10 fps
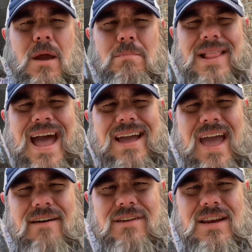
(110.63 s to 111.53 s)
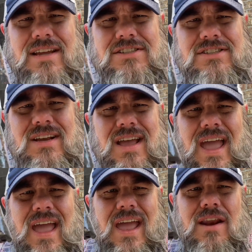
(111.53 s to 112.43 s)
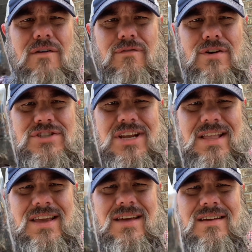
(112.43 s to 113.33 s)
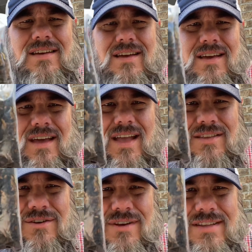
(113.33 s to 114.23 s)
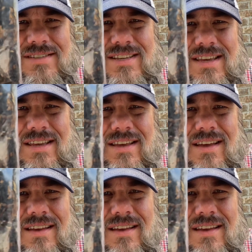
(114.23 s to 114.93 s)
Black Cavendish, and Virginia, and you can see